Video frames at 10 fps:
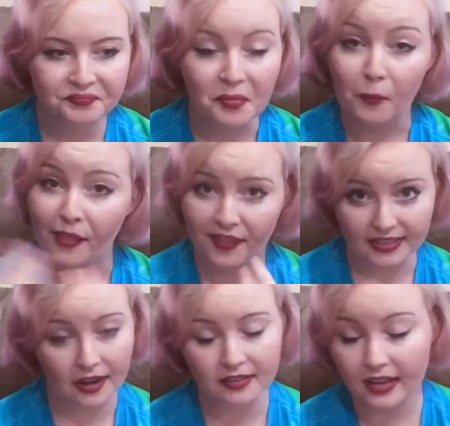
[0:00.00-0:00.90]
Whether
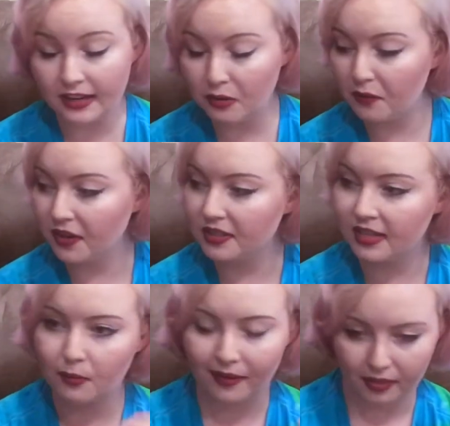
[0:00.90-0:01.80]
that's online
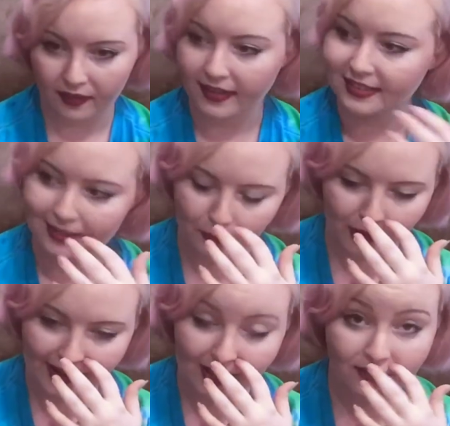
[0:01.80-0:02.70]
university, whether that's
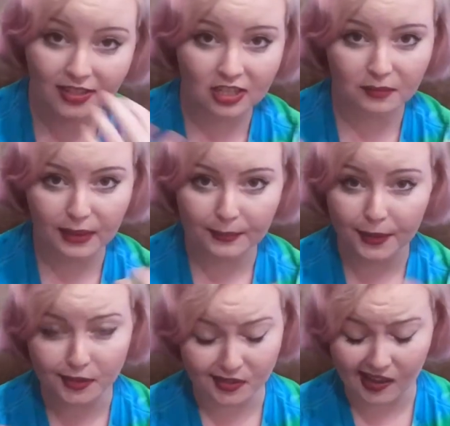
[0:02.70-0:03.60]
somewhere I'll eventually be in
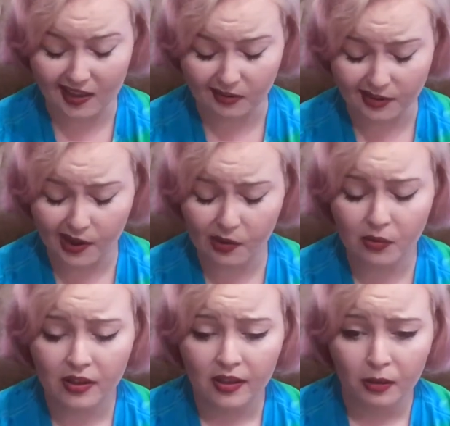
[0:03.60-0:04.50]
person, I don't know.